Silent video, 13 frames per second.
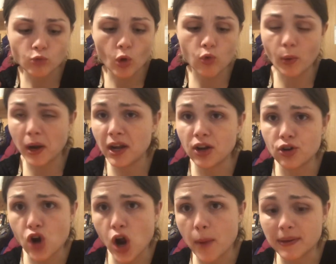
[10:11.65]
writing a
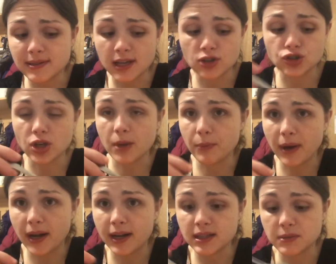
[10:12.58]
comment section
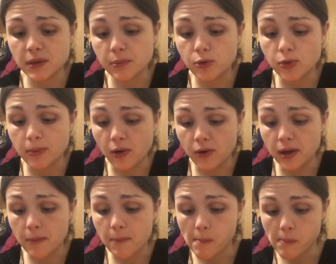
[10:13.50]
complaining to people about
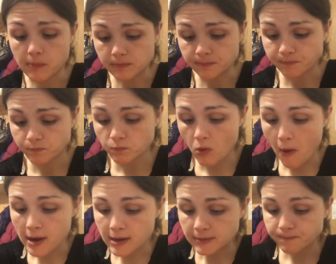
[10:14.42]
it.
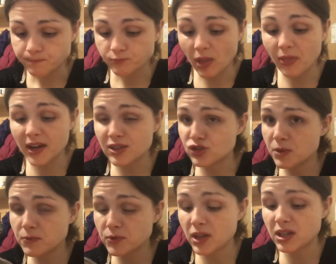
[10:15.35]
And then it
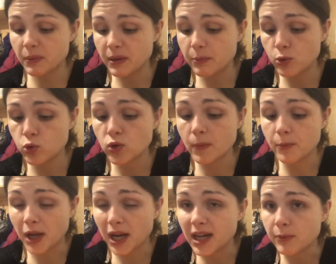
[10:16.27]
seems like the people who
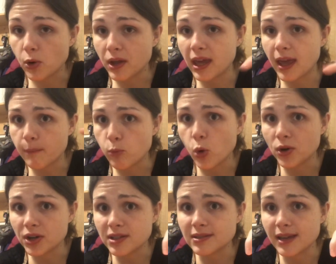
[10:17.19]
complain about it get
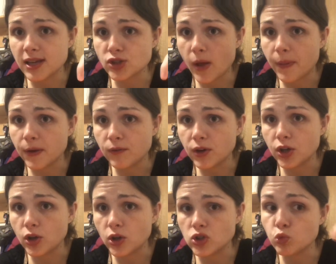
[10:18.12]
more dislikes on their
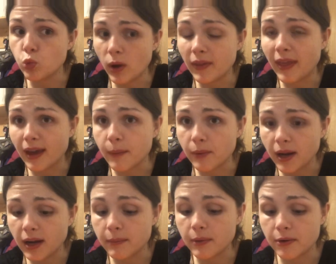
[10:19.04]
videos when they
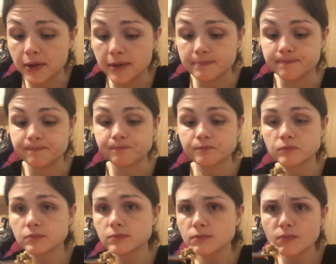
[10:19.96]
complain about it.
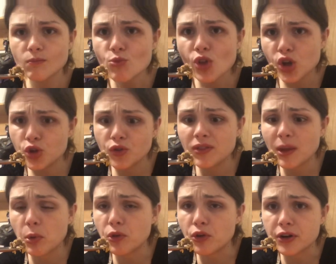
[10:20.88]
You think
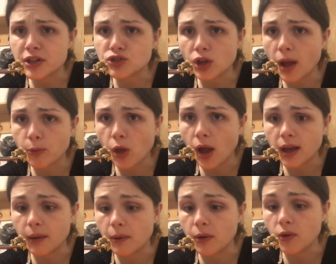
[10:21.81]
they would learn to stop
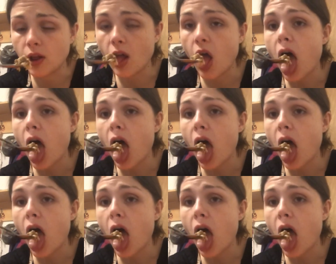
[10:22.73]
talking about it.